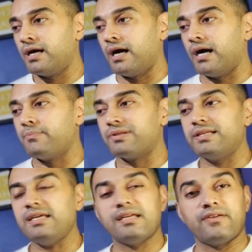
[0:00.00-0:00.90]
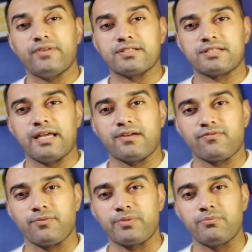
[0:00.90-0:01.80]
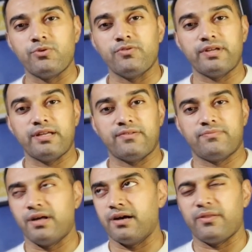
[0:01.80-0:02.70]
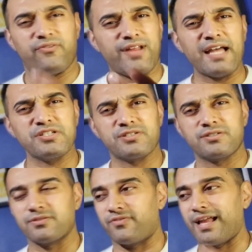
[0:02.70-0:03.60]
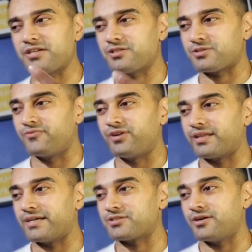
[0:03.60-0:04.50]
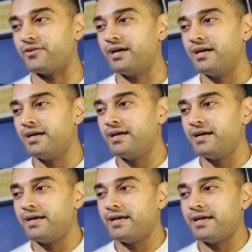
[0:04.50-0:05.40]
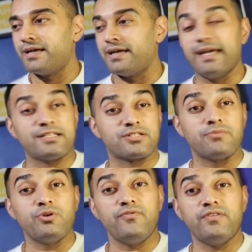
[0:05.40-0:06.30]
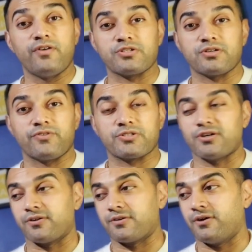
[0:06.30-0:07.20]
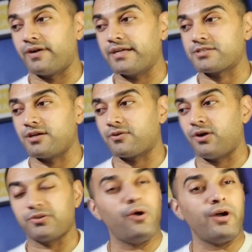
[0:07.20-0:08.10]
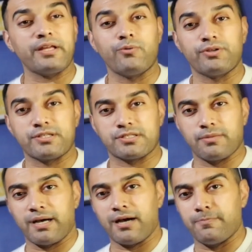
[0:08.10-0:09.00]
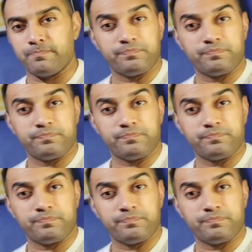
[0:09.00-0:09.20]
I believe, is taken from the movie uh, The Flash, Flash or something like that. So it's the movie version of the song. All right, so I've got no idea what this is about.